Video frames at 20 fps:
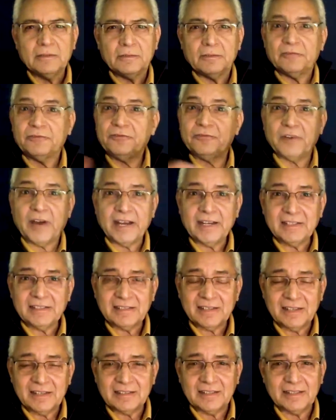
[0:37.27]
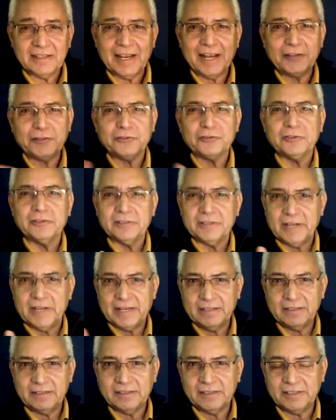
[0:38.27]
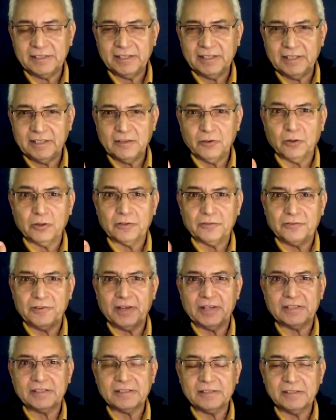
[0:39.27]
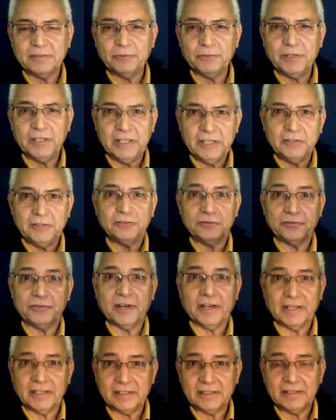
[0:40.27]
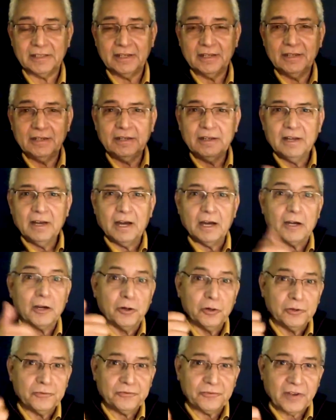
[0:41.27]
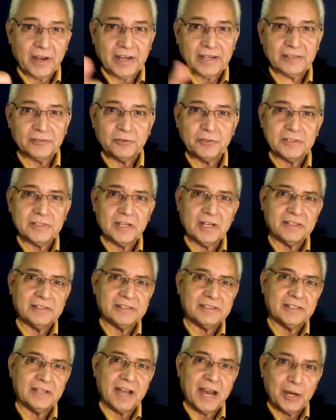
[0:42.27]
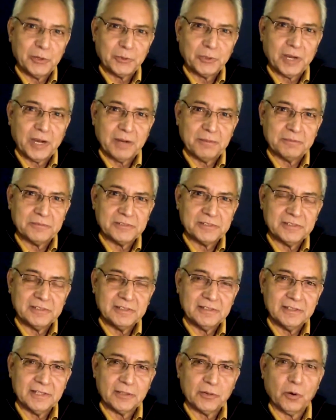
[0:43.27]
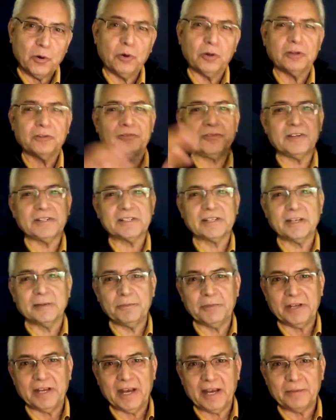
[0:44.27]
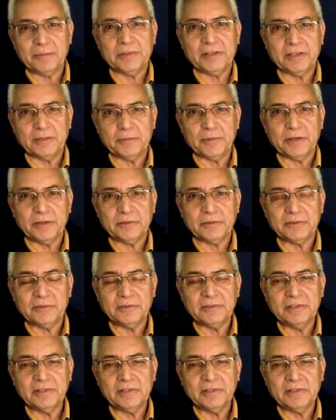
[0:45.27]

Fight is a natural tendency in all of us. We need to fight. A good fight results in outcomes that all of us can be happy about.